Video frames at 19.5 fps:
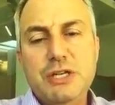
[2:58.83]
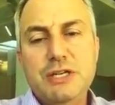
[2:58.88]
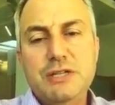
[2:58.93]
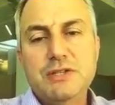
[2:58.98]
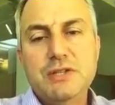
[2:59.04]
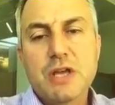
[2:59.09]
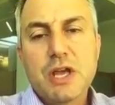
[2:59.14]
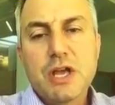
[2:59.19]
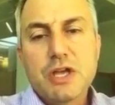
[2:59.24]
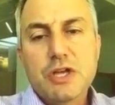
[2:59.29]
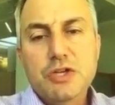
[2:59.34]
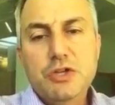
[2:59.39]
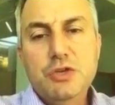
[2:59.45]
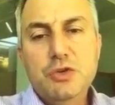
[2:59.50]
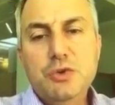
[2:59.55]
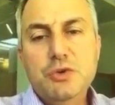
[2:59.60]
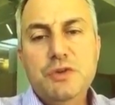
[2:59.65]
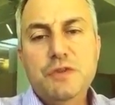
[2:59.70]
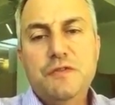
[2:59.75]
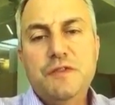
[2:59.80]
is
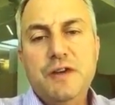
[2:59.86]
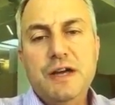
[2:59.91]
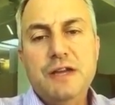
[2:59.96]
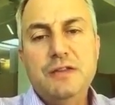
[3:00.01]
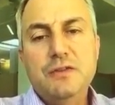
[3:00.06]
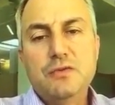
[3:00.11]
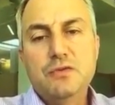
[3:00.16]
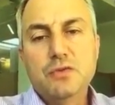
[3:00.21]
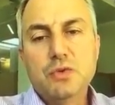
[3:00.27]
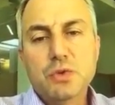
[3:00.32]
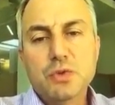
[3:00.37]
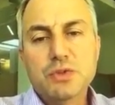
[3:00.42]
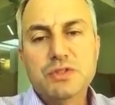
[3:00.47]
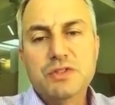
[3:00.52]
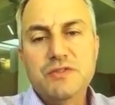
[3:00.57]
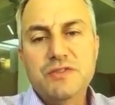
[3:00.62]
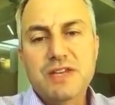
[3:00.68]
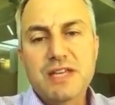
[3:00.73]
you define the rules of